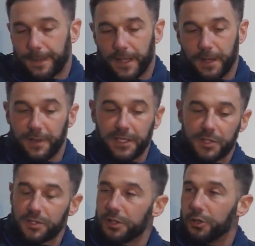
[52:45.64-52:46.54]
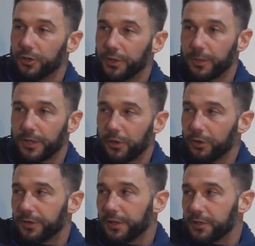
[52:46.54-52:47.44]
And I might have still got to where I
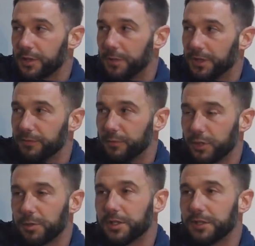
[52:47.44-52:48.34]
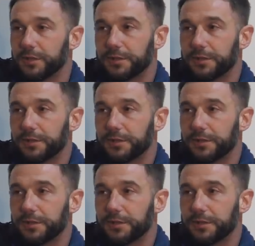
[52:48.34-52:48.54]
got to because I believe in what you believe